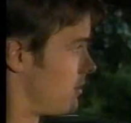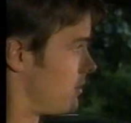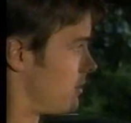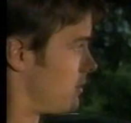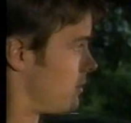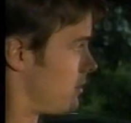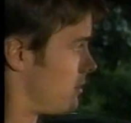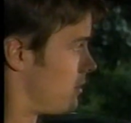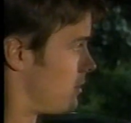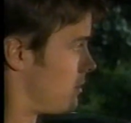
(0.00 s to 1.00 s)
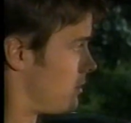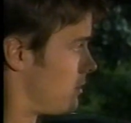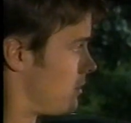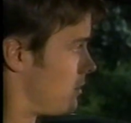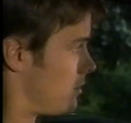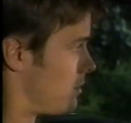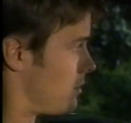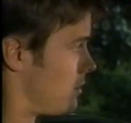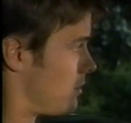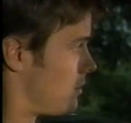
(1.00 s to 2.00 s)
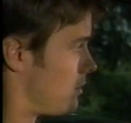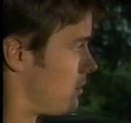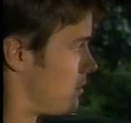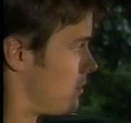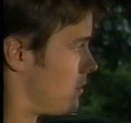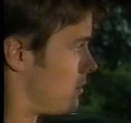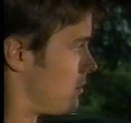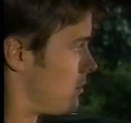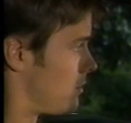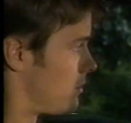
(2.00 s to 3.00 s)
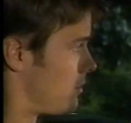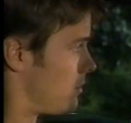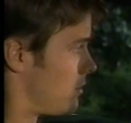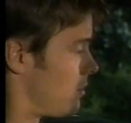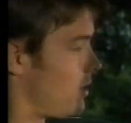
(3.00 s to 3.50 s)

No words are spoken by the person on screen.